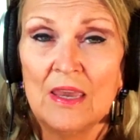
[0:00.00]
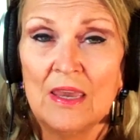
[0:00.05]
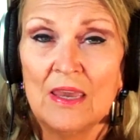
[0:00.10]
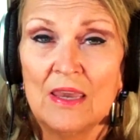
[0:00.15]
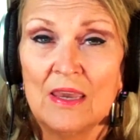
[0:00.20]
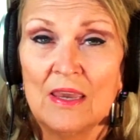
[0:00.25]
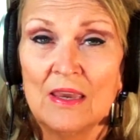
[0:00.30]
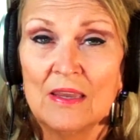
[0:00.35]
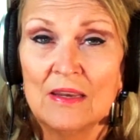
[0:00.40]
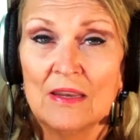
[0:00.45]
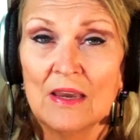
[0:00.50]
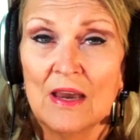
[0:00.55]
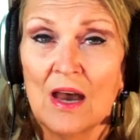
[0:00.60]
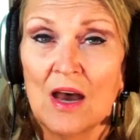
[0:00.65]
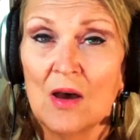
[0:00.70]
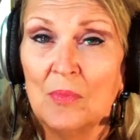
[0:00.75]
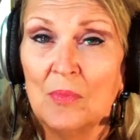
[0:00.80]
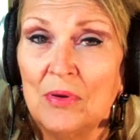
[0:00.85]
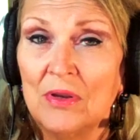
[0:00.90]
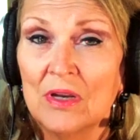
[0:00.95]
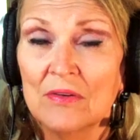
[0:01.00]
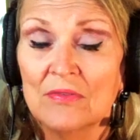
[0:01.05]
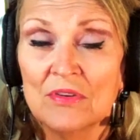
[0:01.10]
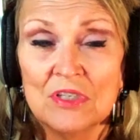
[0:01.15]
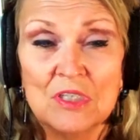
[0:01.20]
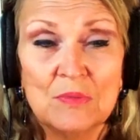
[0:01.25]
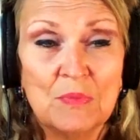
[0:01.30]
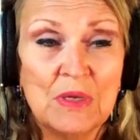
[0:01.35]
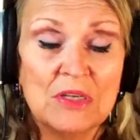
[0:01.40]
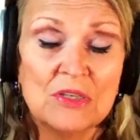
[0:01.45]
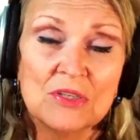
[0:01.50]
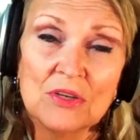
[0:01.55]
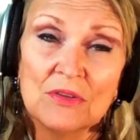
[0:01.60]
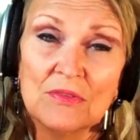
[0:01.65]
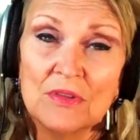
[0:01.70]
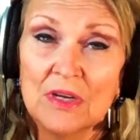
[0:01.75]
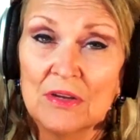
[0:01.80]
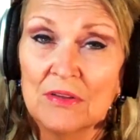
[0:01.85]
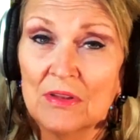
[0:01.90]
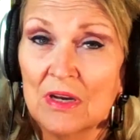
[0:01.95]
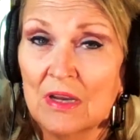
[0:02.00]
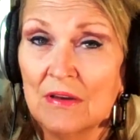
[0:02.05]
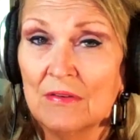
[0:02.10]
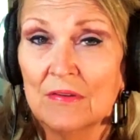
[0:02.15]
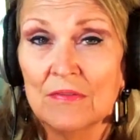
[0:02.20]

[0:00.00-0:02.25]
And I'll every speech on there that I've